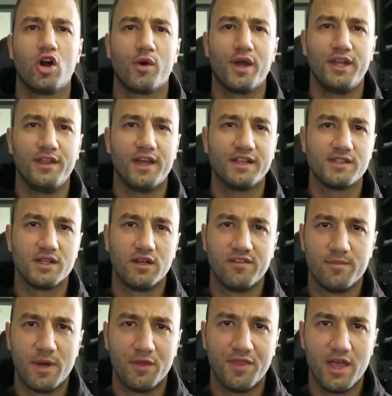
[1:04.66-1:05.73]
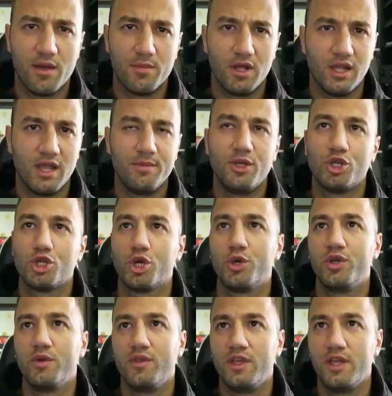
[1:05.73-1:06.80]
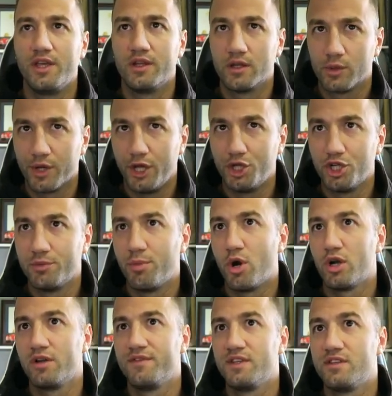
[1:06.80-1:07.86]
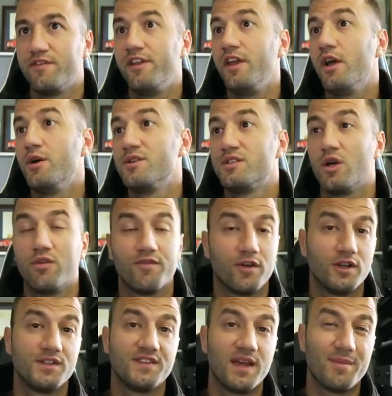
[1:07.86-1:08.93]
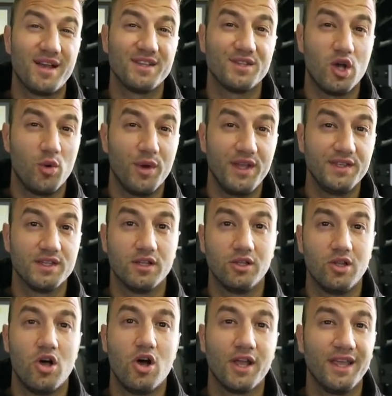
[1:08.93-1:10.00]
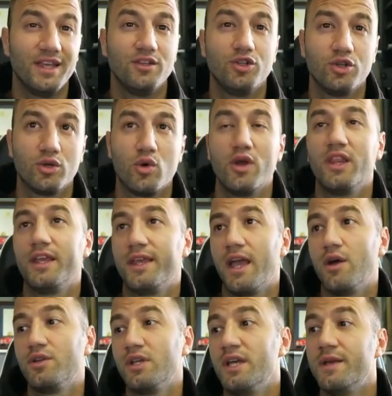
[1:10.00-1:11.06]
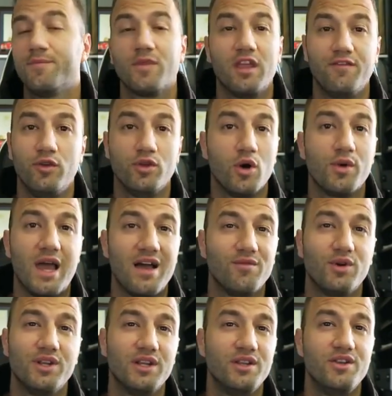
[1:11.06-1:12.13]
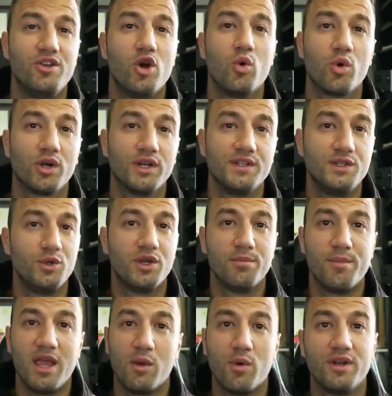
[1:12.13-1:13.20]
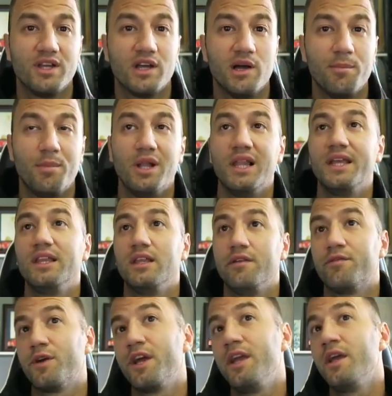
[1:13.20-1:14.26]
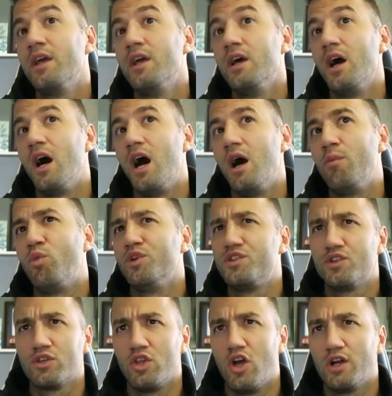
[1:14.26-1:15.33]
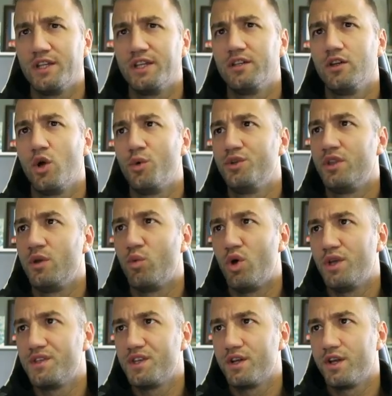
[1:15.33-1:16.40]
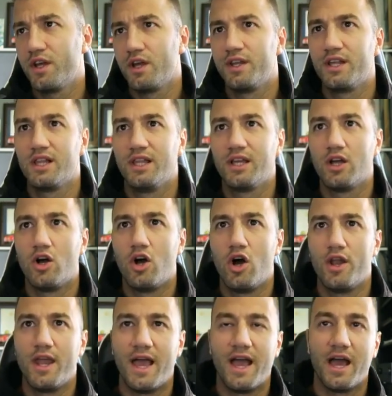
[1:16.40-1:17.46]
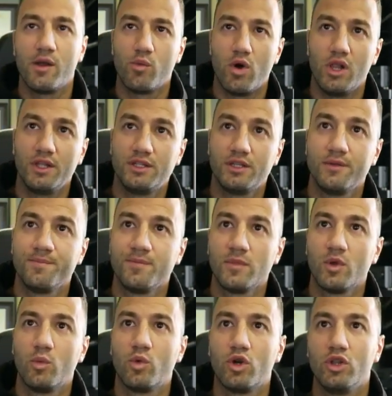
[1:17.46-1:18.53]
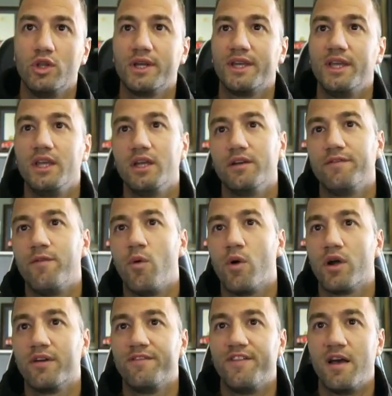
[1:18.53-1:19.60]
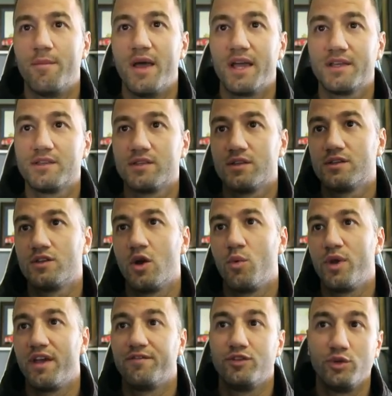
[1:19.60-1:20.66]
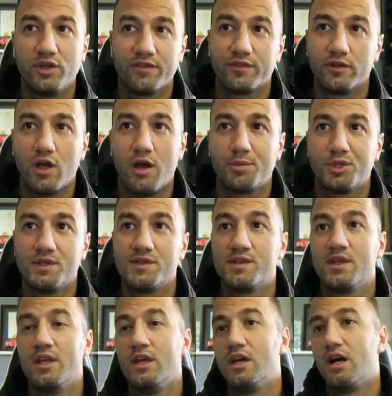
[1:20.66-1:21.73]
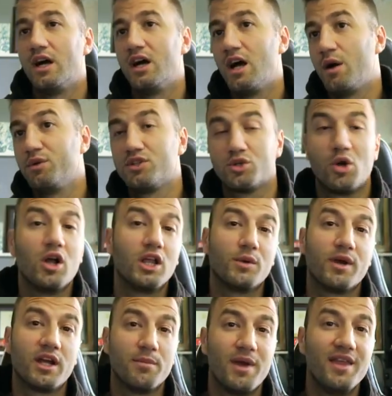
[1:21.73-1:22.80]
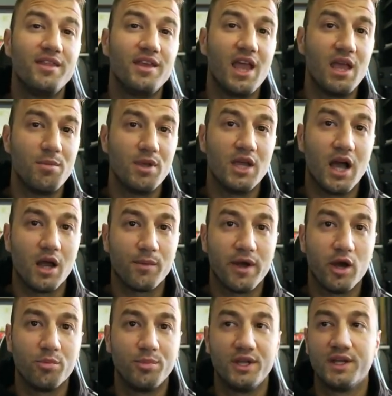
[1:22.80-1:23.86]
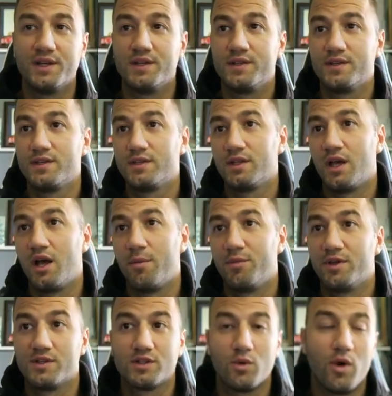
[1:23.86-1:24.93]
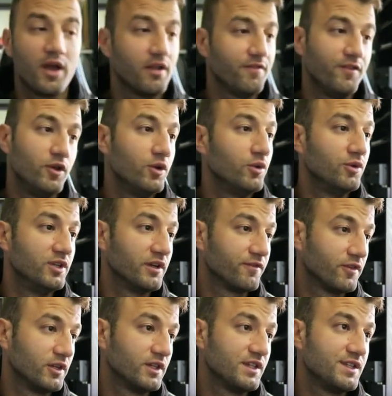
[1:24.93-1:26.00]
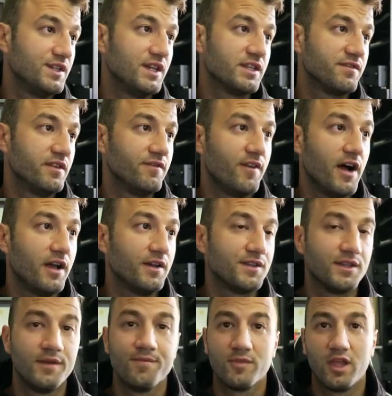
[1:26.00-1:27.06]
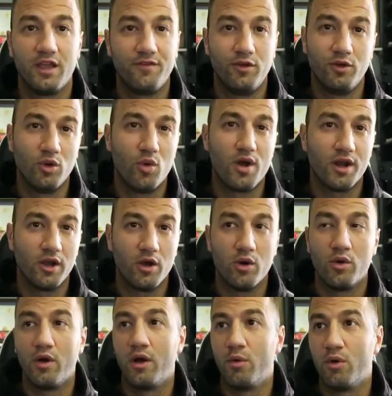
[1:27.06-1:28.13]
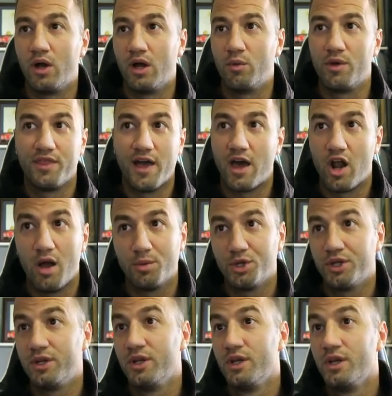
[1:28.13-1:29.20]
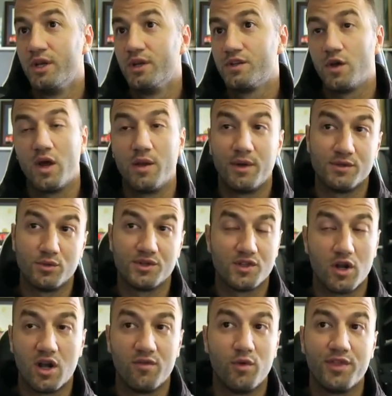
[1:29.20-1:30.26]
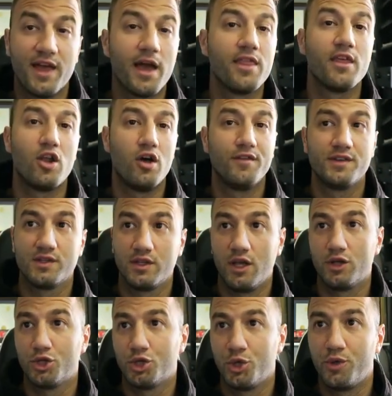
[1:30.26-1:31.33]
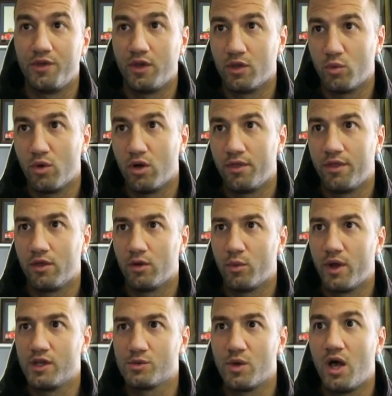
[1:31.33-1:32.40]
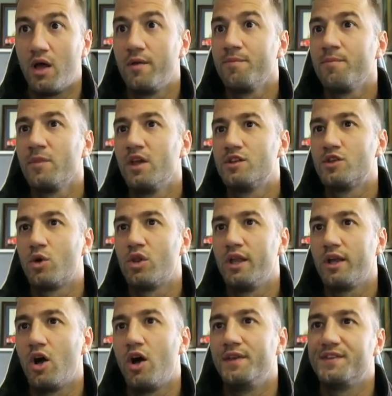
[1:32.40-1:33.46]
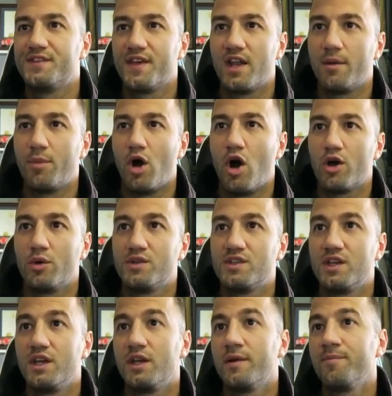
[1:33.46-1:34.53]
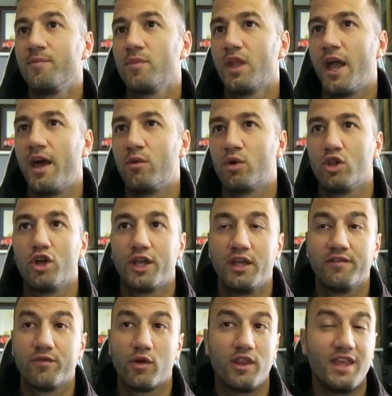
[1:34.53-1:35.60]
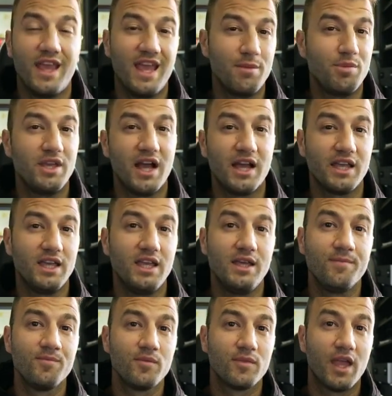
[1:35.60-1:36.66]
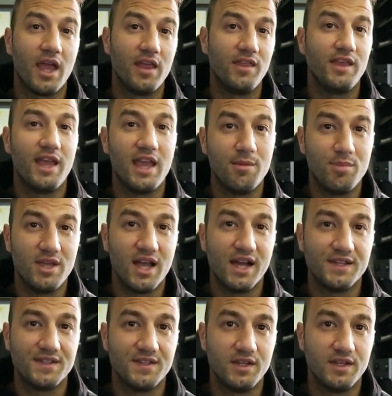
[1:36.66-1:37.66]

Alrighty, that's enough about them. Let me show you the integration part of this video. So first step, as always, log into your Koinly account. If you don't have one, no worries, you can make one completely free. Once you're logged in, go into the wallets area and click on add wallet. We're looking for Phemex. So we have two different options. I would strongly recommend the API route because there's quite a few different CSV files if you do want to go with that option. So anyways, we'll start off with that and then obviously I'll show you the other way as well. So click on setup auto sync and we're looking for the API key and the API